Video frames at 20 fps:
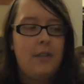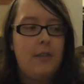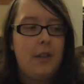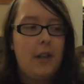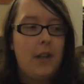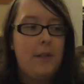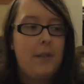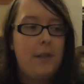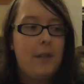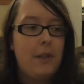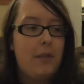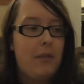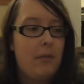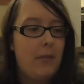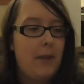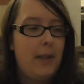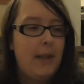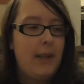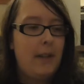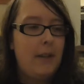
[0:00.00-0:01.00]
Five years
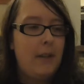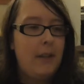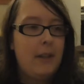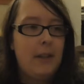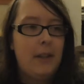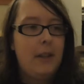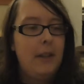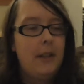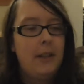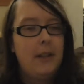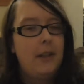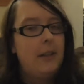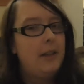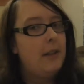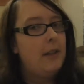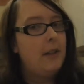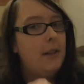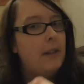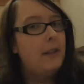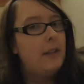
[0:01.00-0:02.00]
from now.
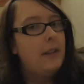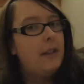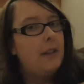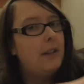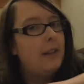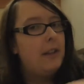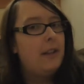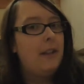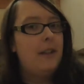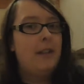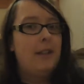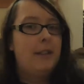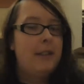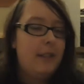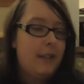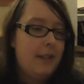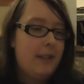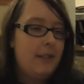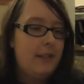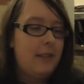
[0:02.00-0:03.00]
Yes.
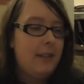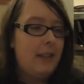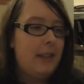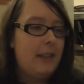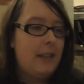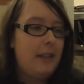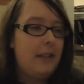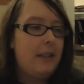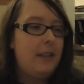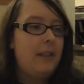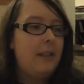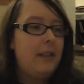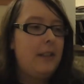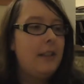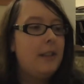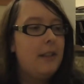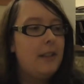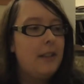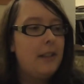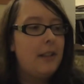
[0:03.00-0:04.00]
I
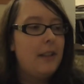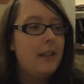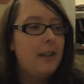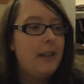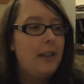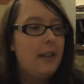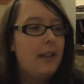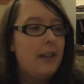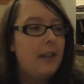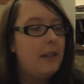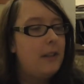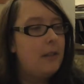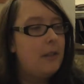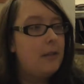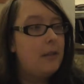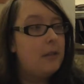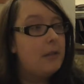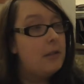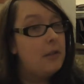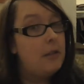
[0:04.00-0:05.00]

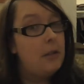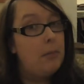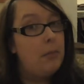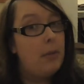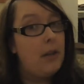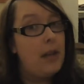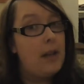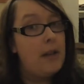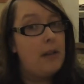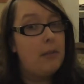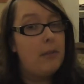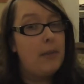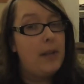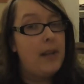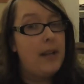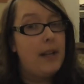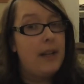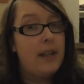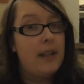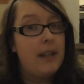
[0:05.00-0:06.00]
was going to plan on
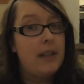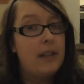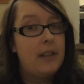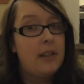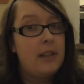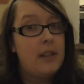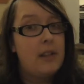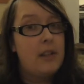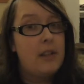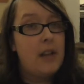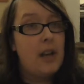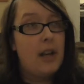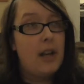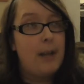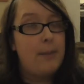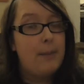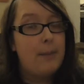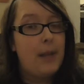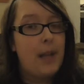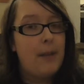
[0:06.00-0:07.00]
making a
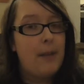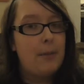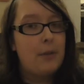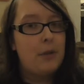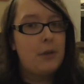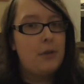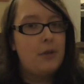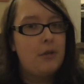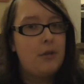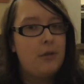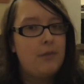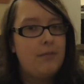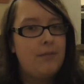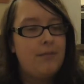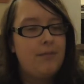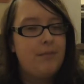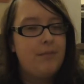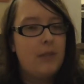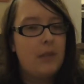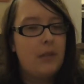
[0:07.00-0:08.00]
time capsule
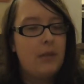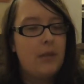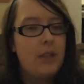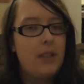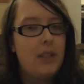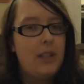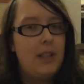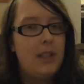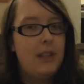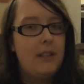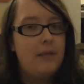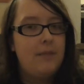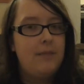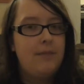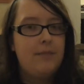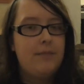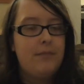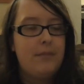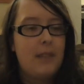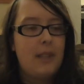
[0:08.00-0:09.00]
video,
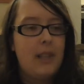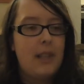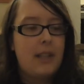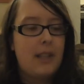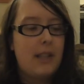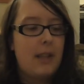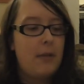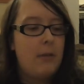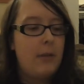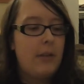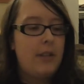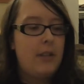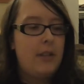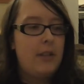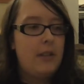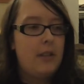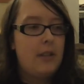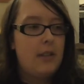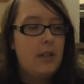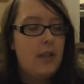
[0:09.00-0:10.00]
asking
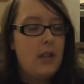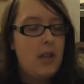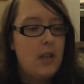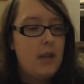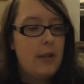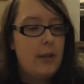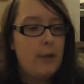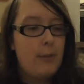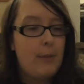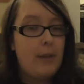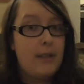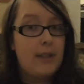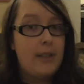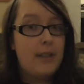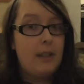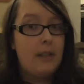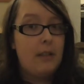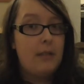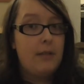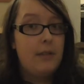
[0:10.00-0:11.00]
questions to
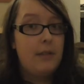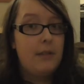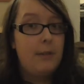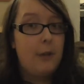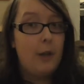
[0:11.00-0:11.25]
myself in